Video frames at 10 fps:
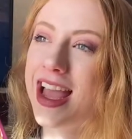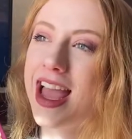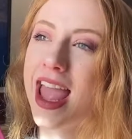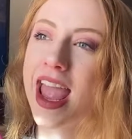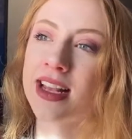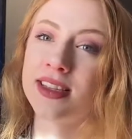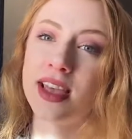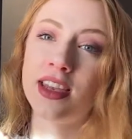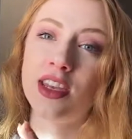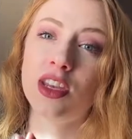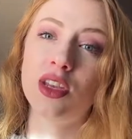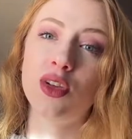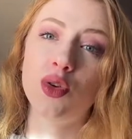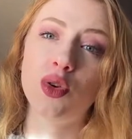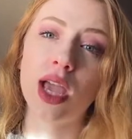and then
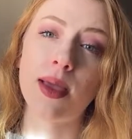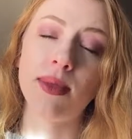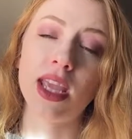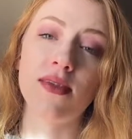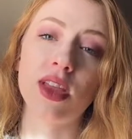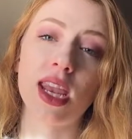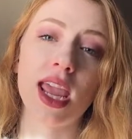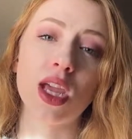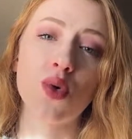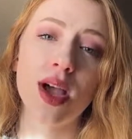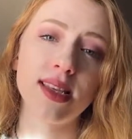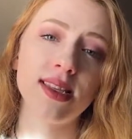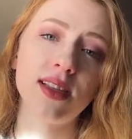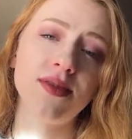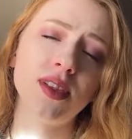you can be given a
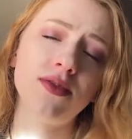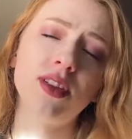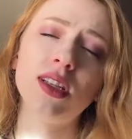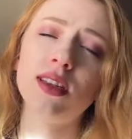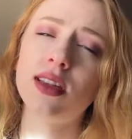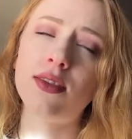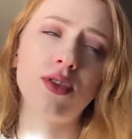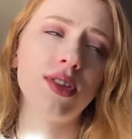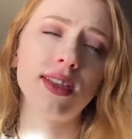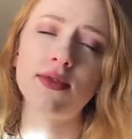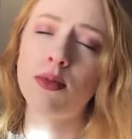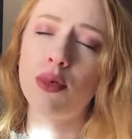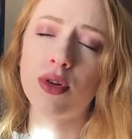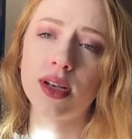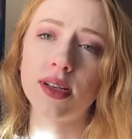quest of different levels of
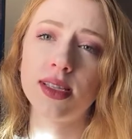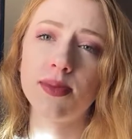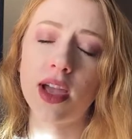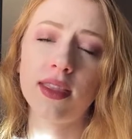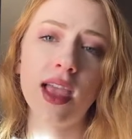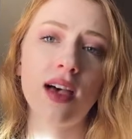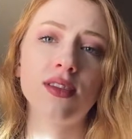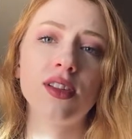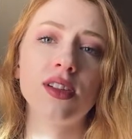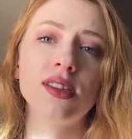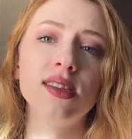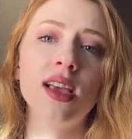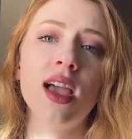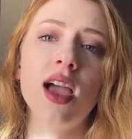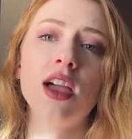importance by the elders,
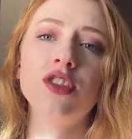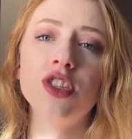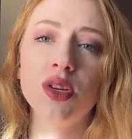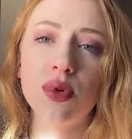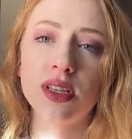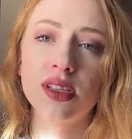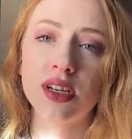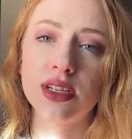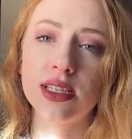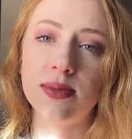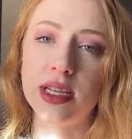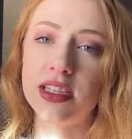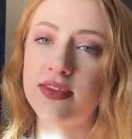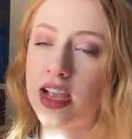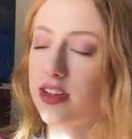and she wants hers to be to
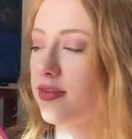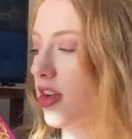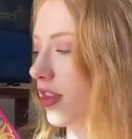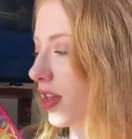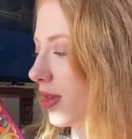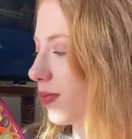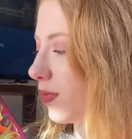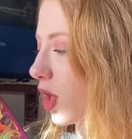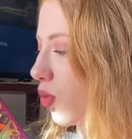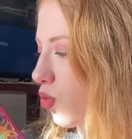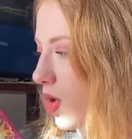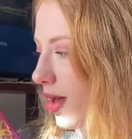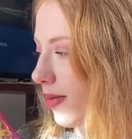find her father. Well,